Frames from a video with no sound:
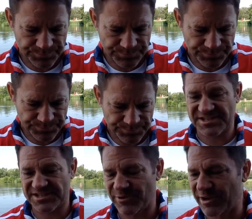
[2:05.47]

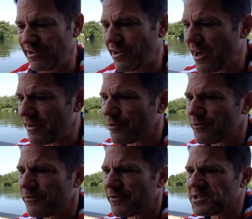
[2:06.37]
Yes, we are live
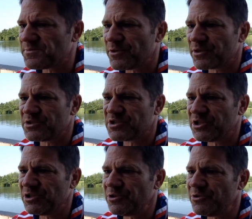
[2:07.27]
on Facebook
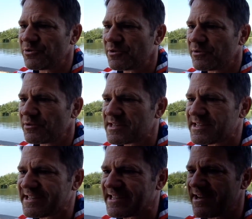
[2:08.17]
too.
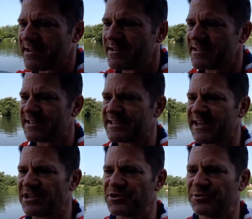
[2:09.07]

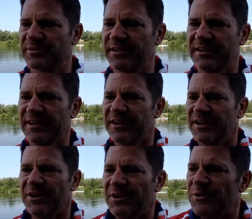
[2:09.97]
Sensational.
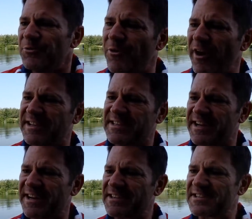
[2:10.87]
Right,
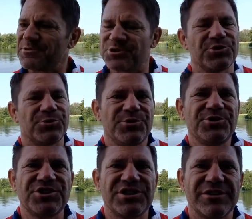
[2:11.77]
so
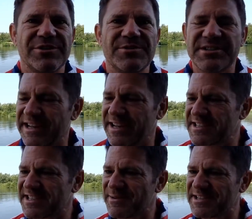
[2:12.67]
George, who's in
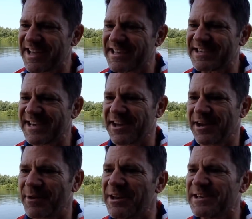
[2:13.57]
Somerset, says,
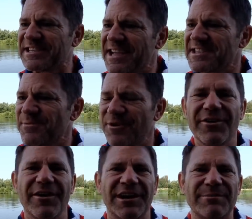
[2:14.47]
I'm going to be 10 tomorrow.
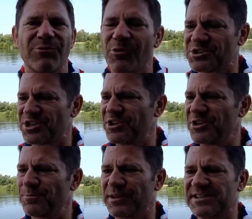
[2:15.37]
I'm going to be watching
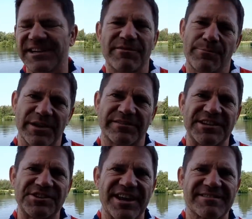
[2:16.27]
you. Please can I have a
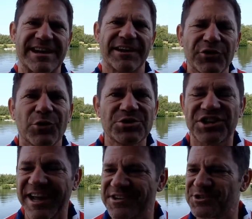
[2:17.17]
birthday shout out? Of course you
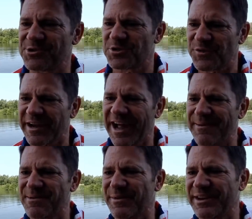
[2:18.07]
can, George. Very
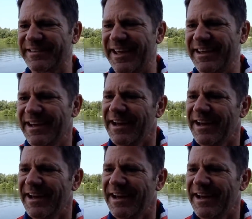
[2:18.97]
happy birthday.